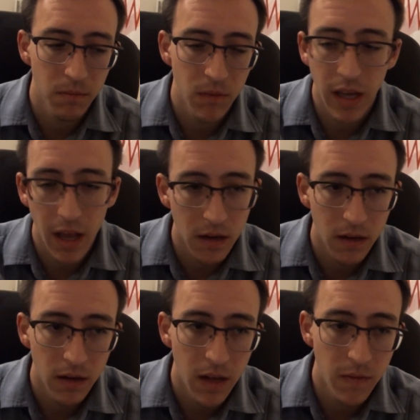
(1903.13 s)
again,
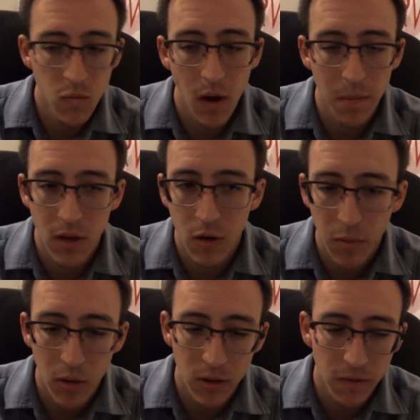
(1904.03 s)
if you wipe the
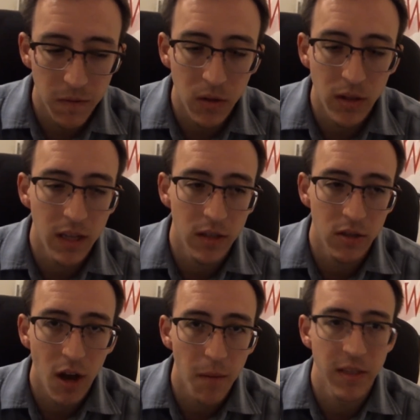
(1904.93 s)
opponent's field, it
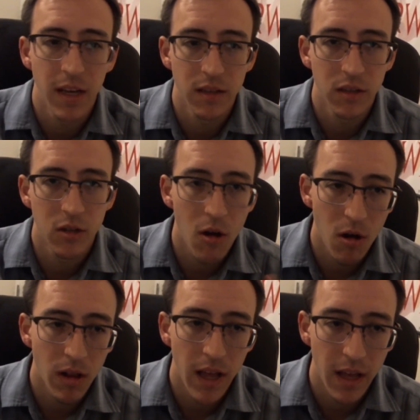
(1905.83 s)
stops that
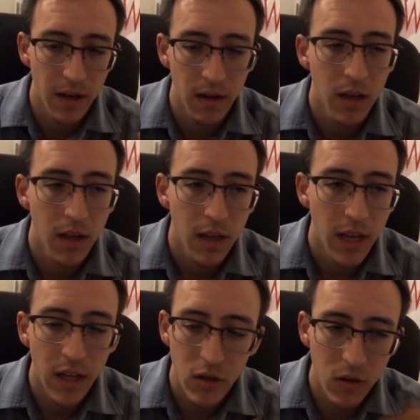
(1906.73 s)
stall and
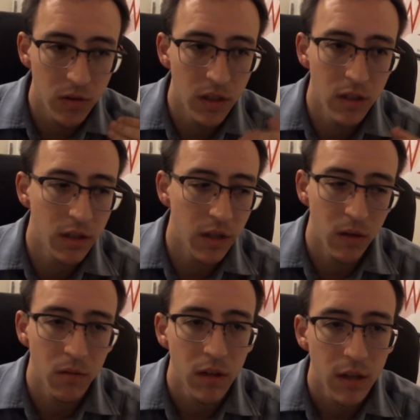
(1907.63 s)
introduces, you
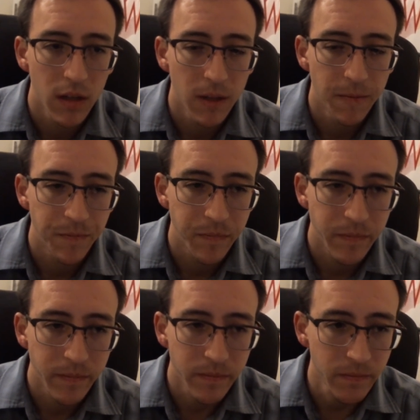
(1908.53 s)
know,
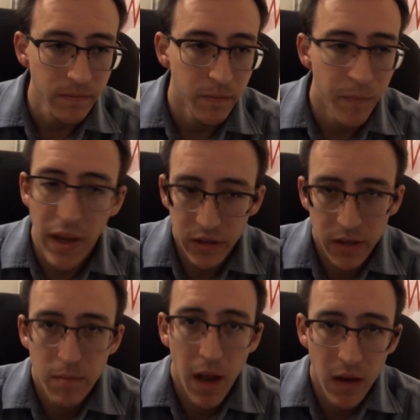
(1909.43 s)

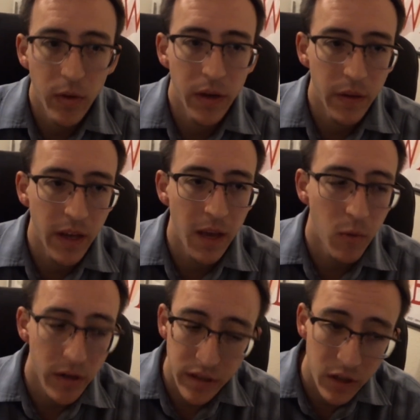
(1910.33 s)
basically might win you the game.
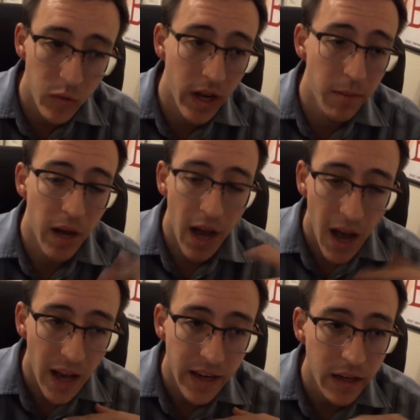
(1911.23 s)
What does it do when I'm
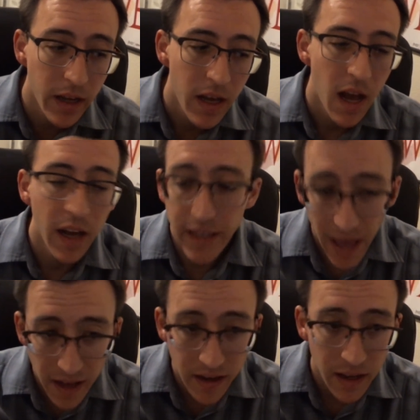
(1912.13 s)
behind?
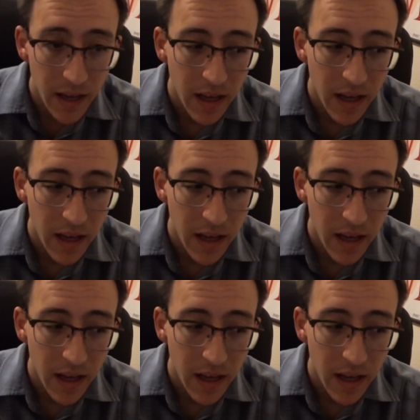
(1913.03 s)
Again,